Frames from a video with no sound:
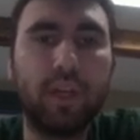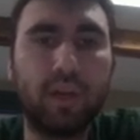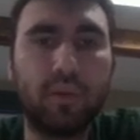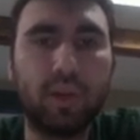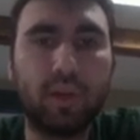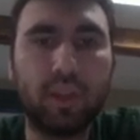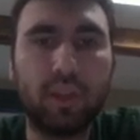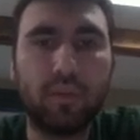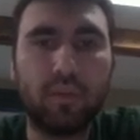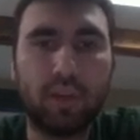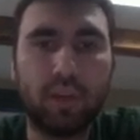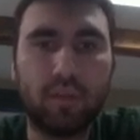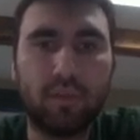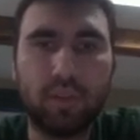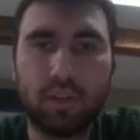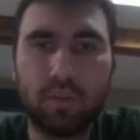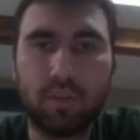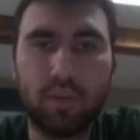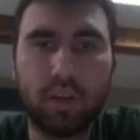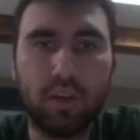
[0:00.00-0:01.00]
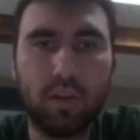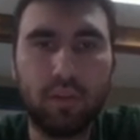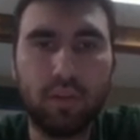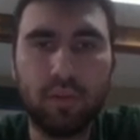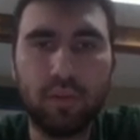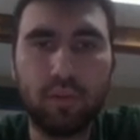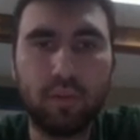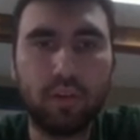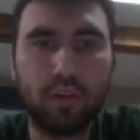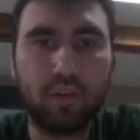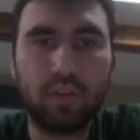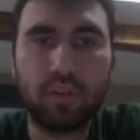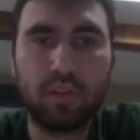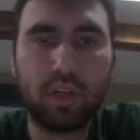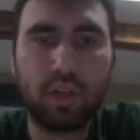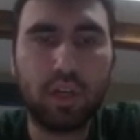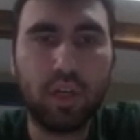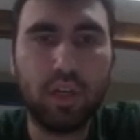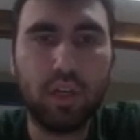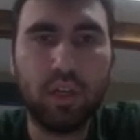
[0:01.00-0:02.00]
I want them to have to spend a few turns
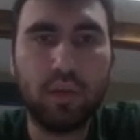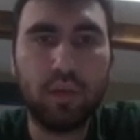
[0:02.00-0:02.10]
on it.